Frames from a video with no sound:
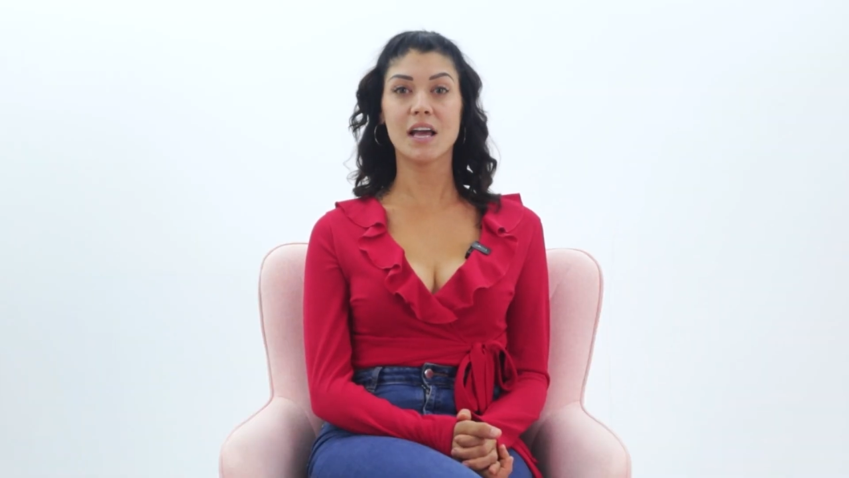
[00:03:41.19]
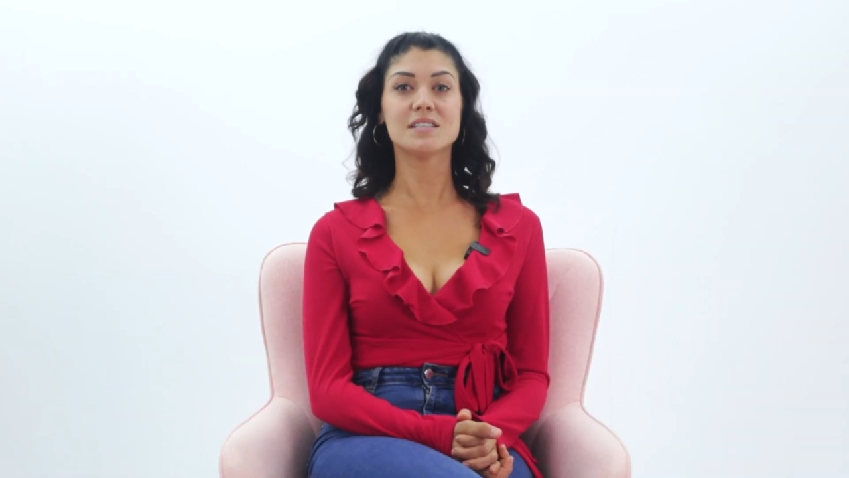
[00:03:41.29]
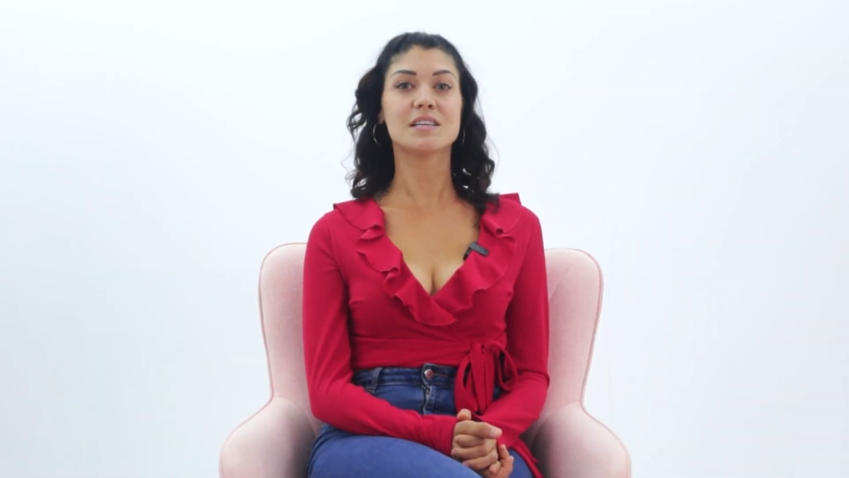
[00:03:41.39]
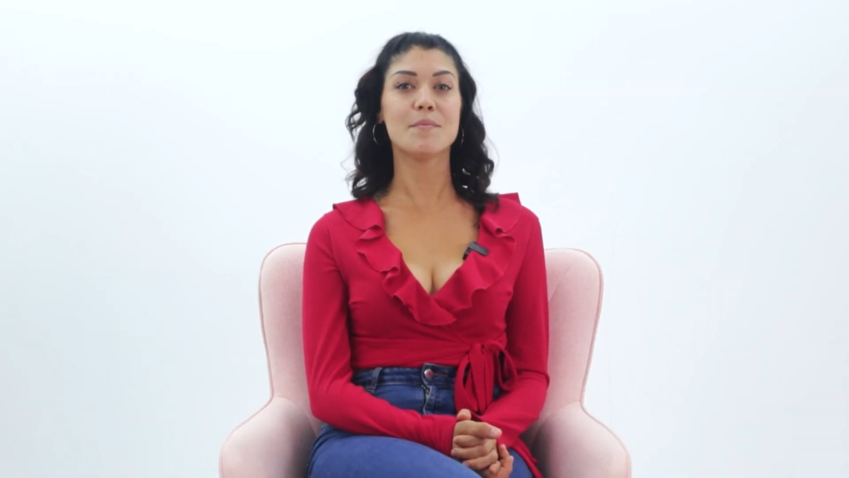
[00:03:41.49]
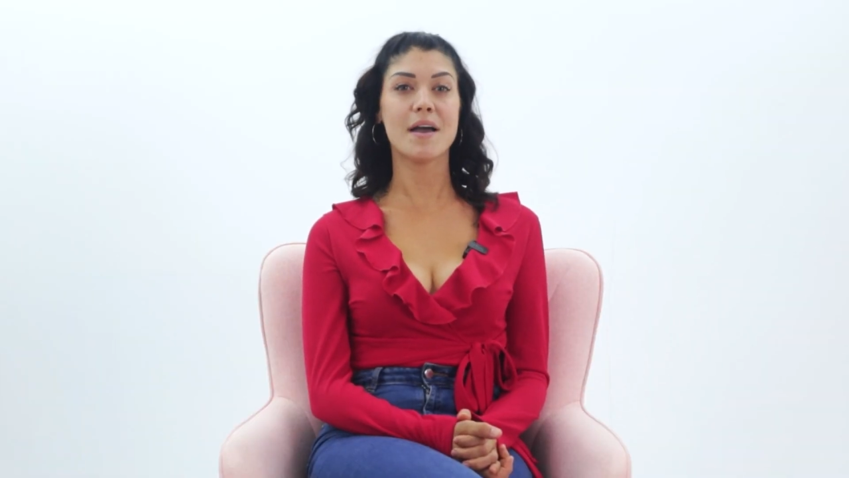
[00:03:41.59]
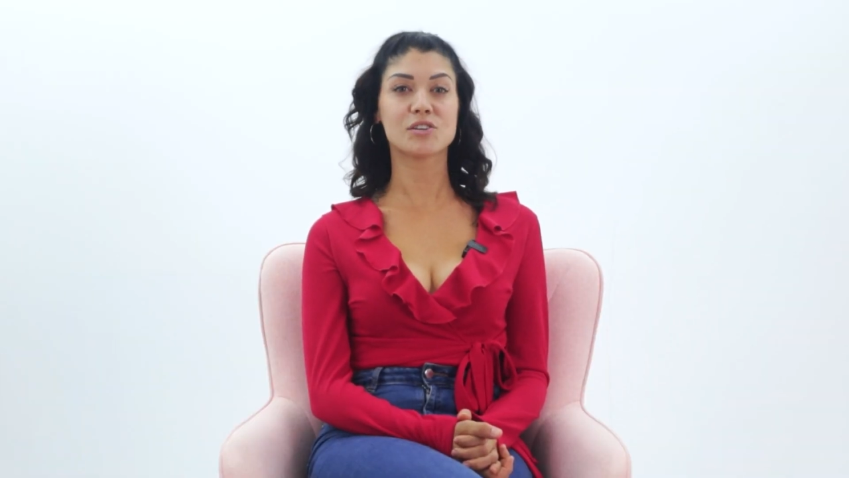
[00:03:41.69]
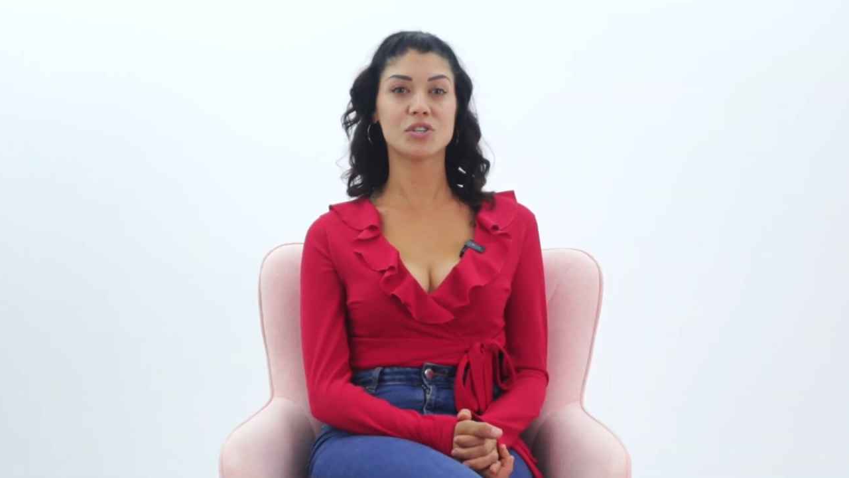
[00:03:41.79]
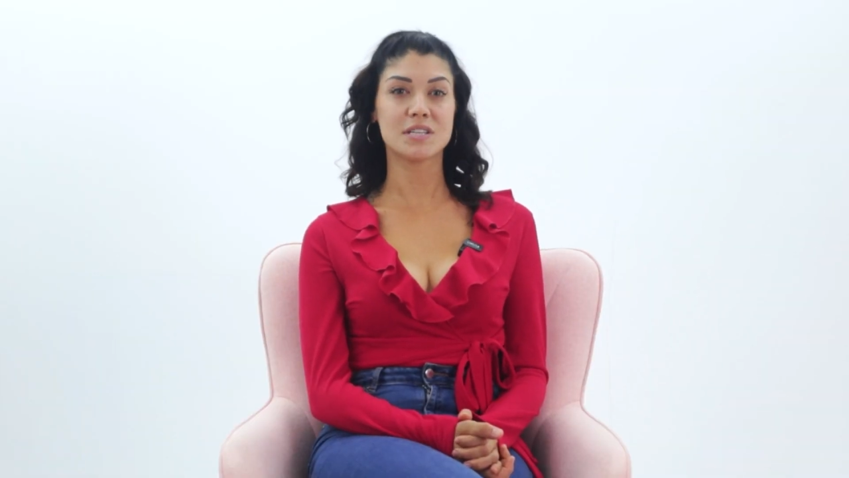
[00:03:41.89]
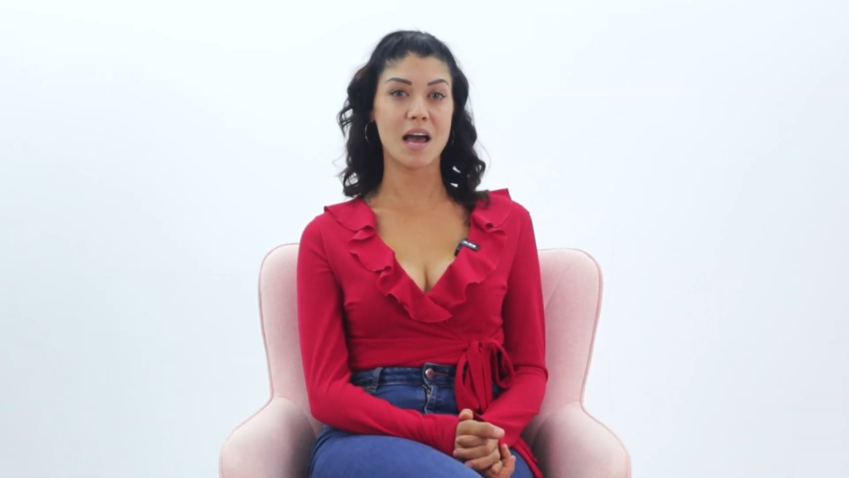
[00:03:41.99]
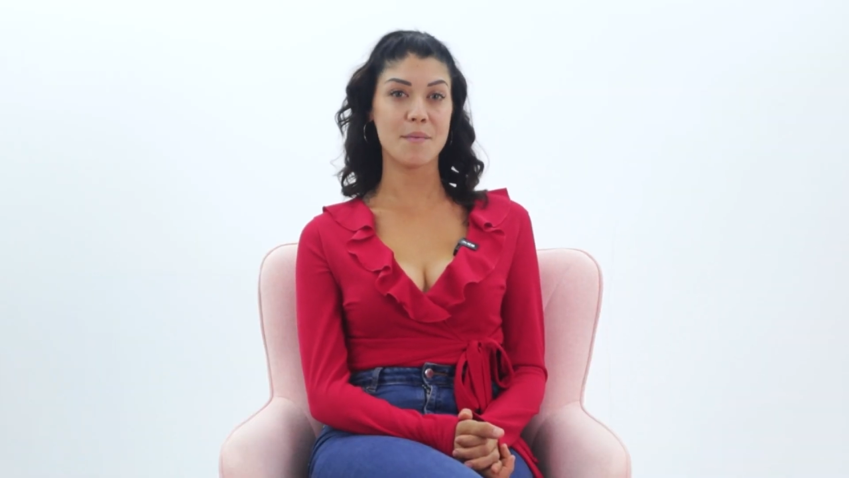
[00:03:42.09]
and some
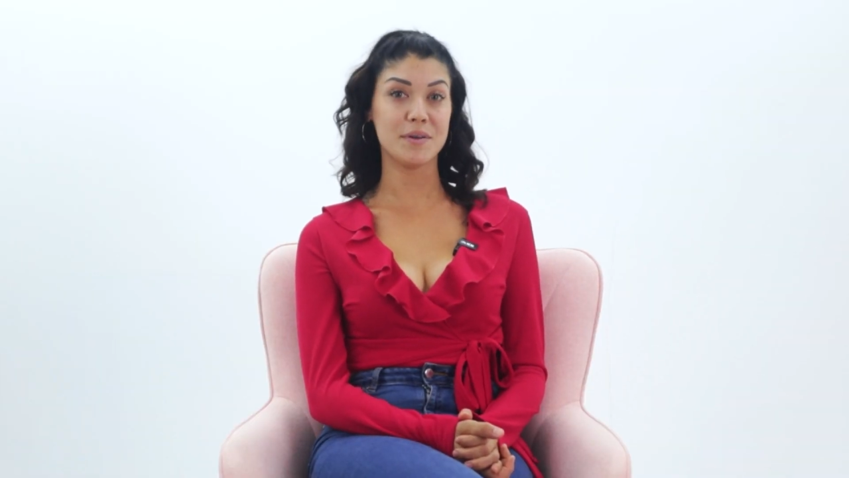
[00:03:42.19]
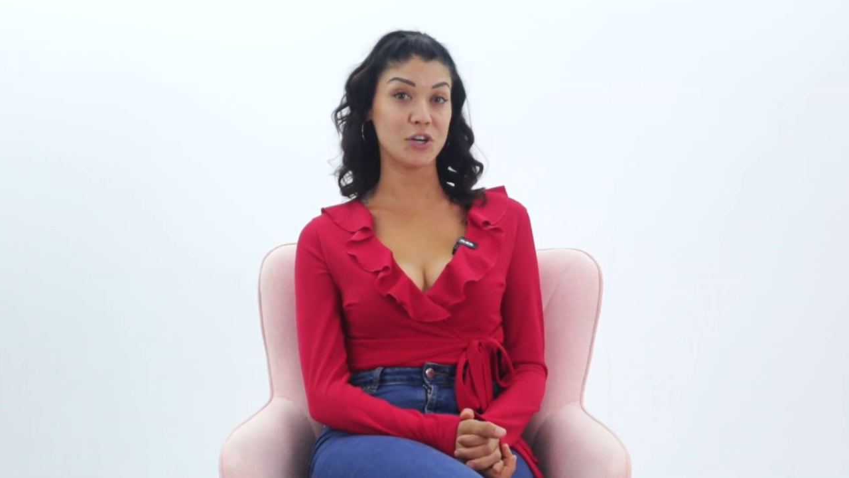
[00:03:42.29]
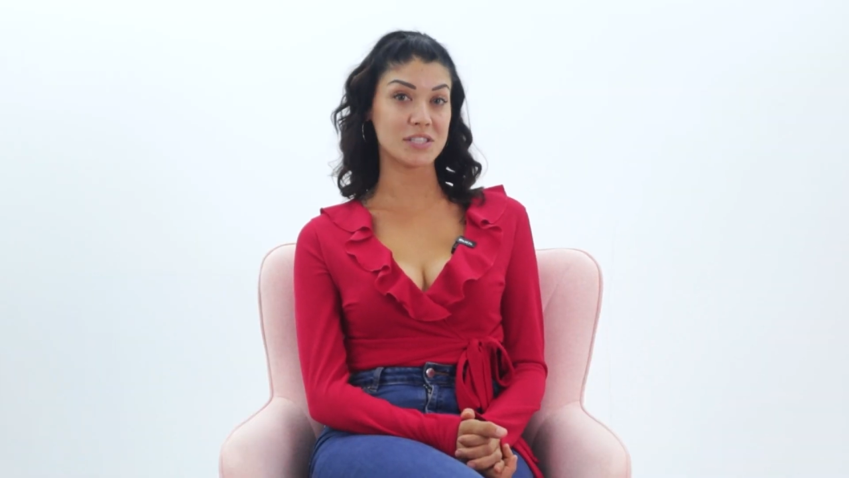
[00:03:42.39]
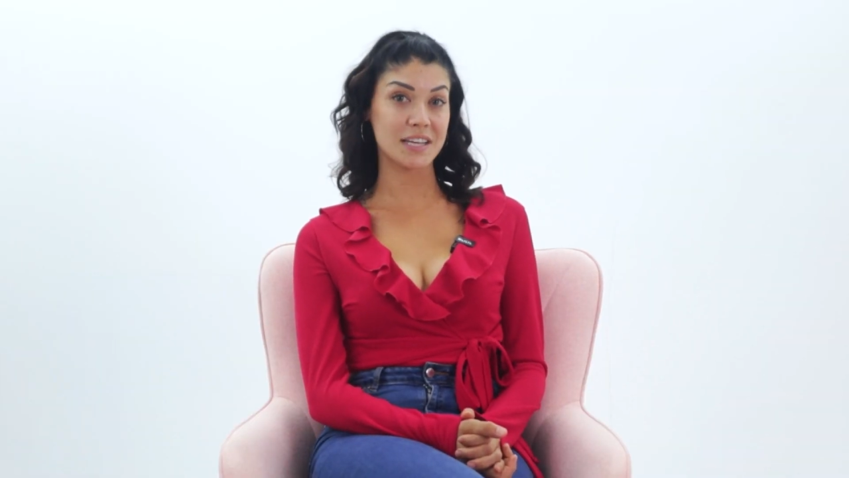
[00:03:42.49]
extra time in your